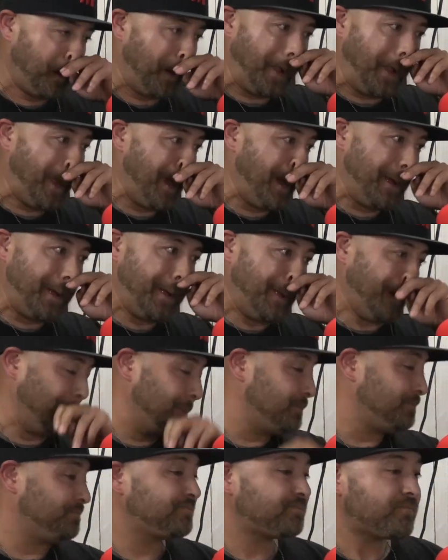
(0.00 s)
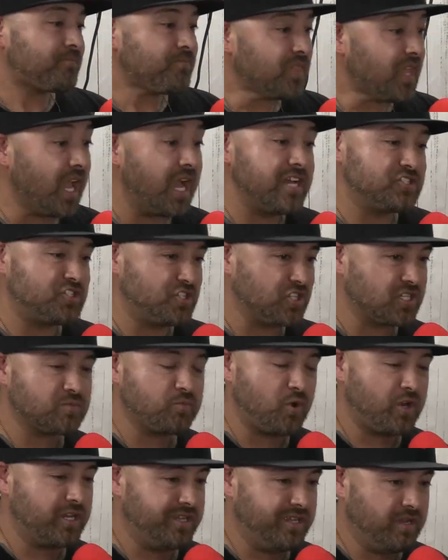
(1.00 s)
Like, uh, I just
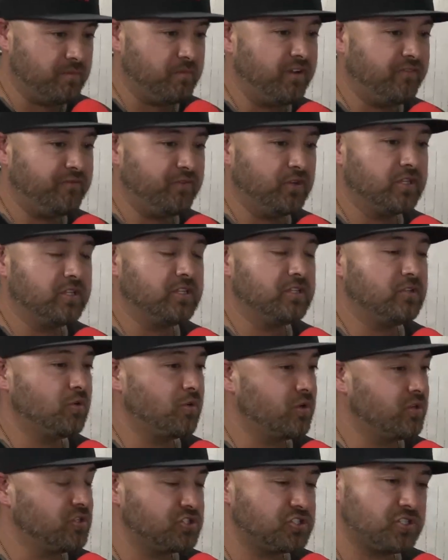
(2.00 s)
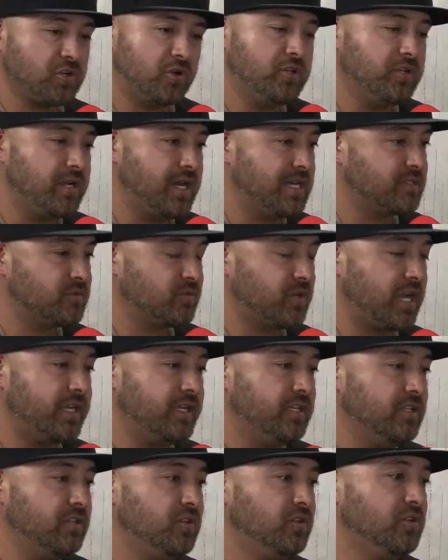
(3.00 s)
want to get my foot in the door and show you guys what I
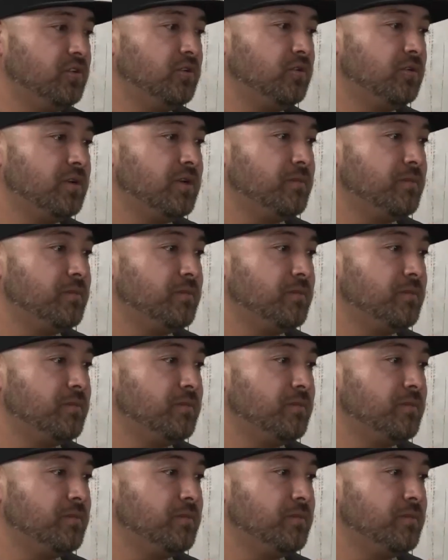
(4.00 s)
can do.